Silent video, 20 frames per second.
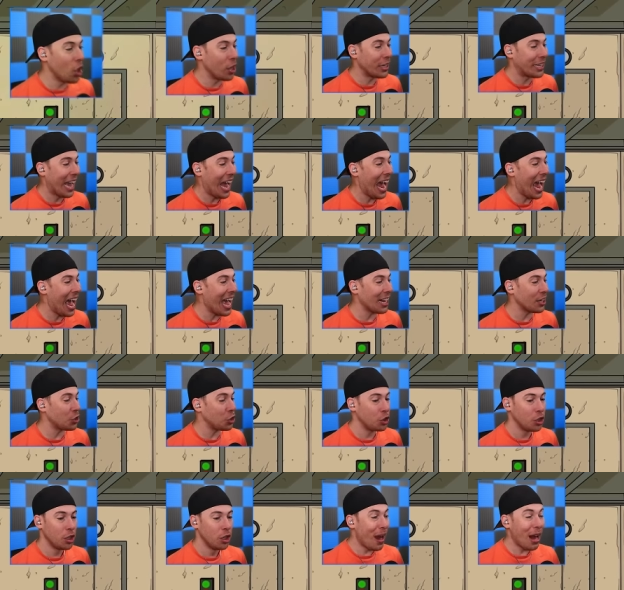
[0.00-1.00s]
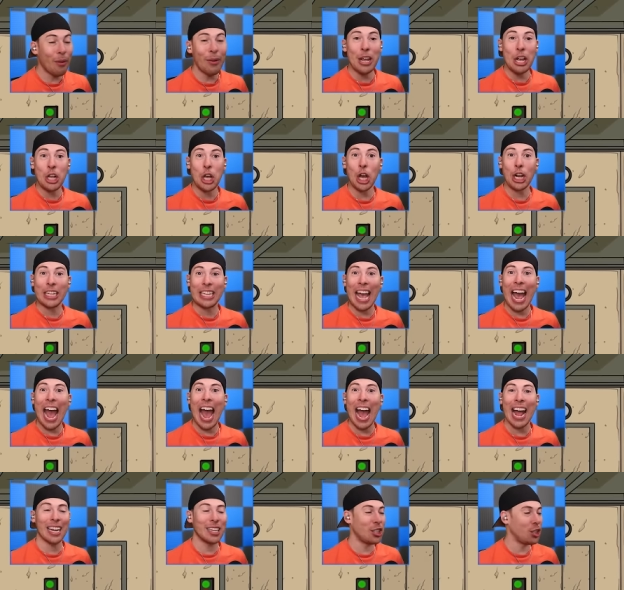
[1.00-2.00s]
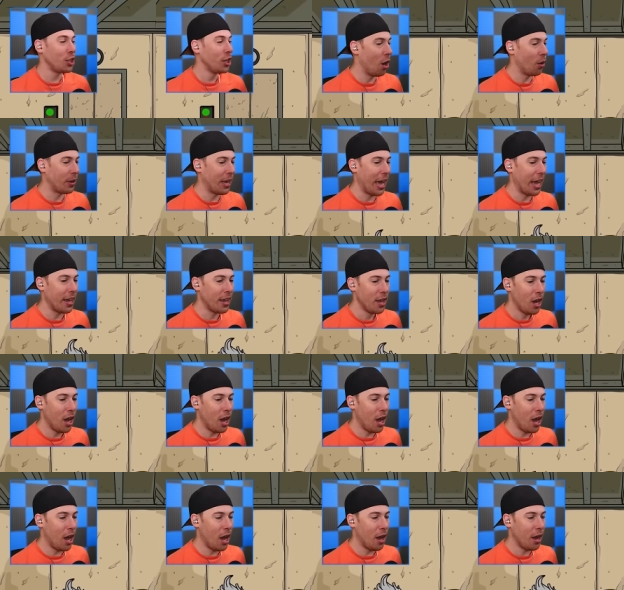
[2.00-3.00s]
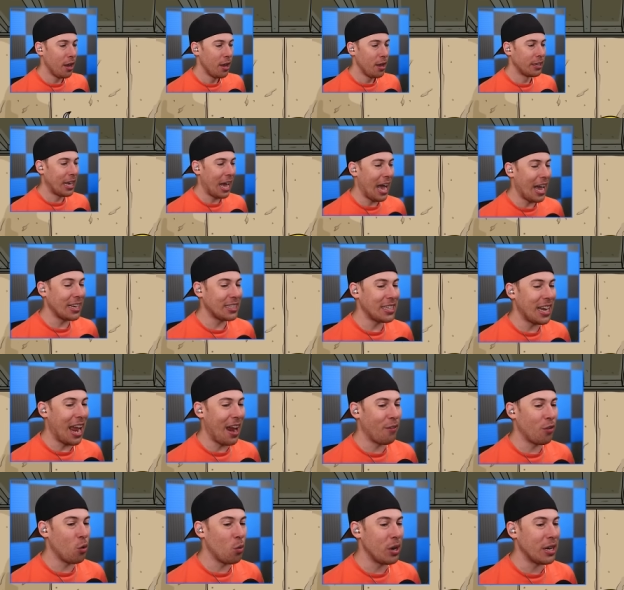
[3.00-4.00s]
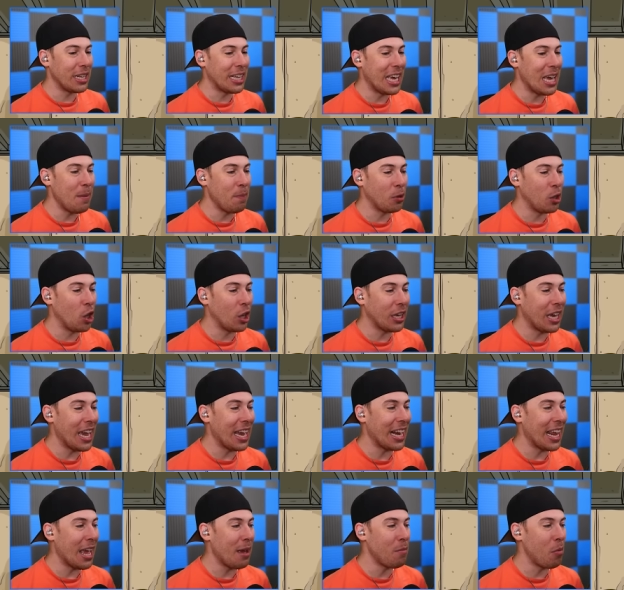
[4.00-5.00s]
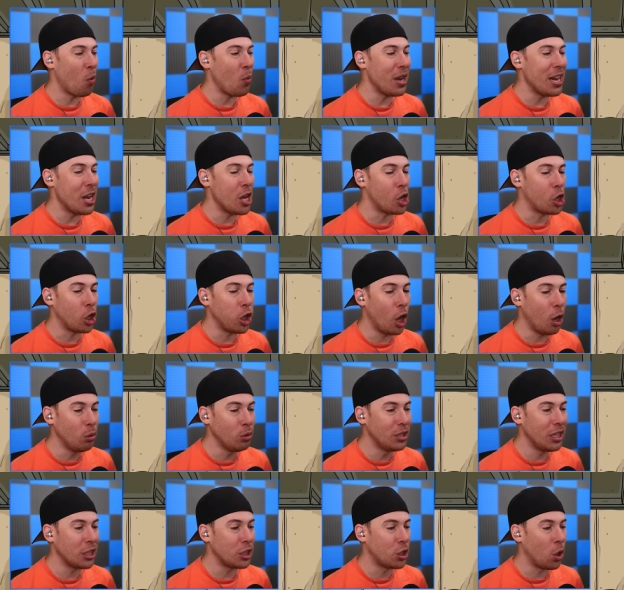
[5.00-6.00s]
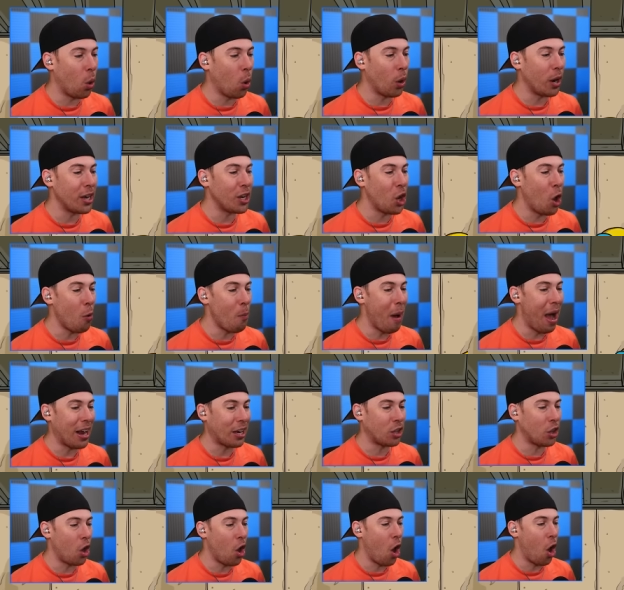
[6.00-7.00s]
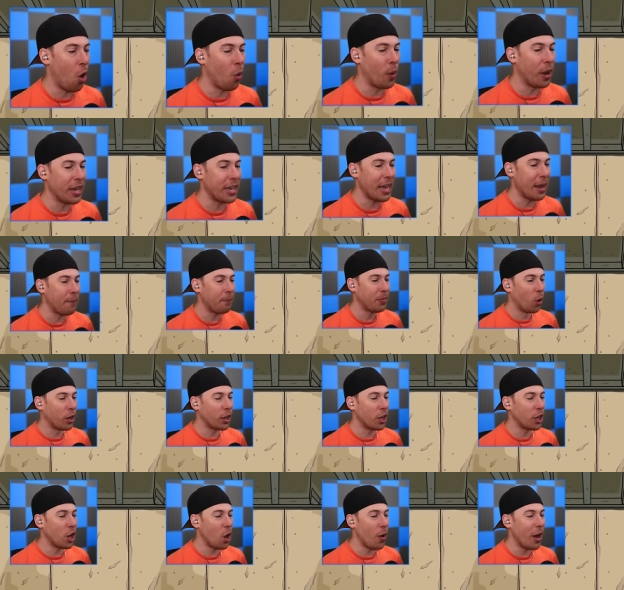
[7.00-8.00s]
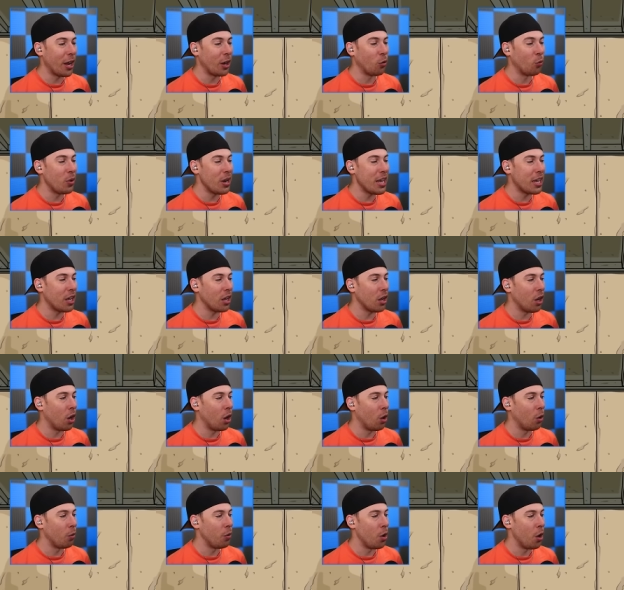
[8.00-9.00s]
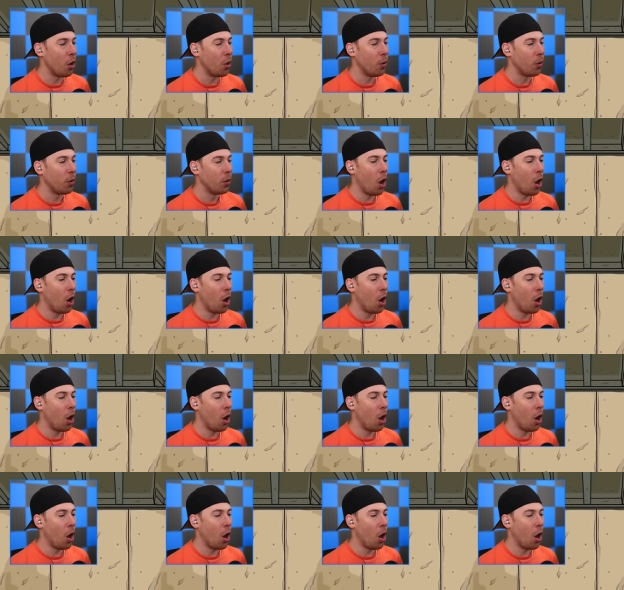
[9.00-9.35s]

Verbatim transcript: Good catch! Very good catch! Okay, uh, guys, everyone keep looking at him, but we need to close this door and go back to the hallway. Yep, we're gonna go ahead and re- Oh, no.